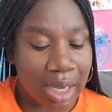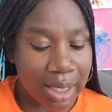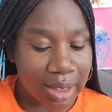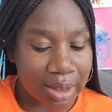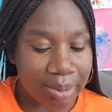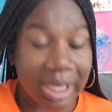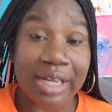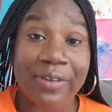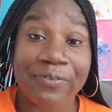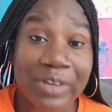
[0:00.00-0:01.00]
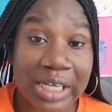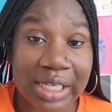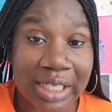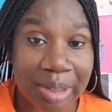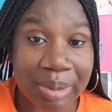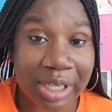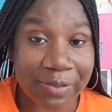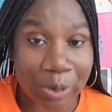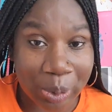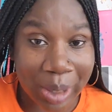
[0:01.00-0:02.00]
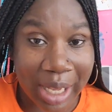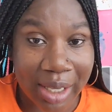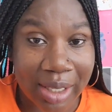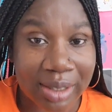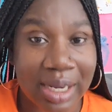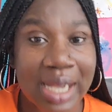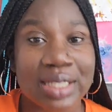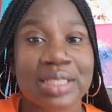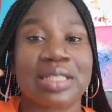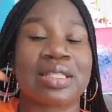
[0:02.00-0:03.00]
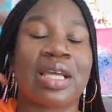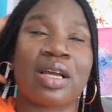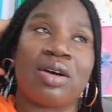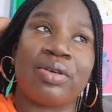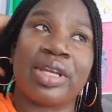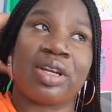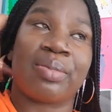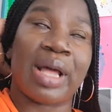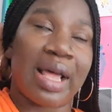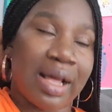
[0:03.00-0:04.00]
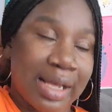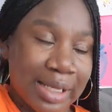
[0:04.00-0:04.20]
in a fun and playful way. Not just like, oh, here are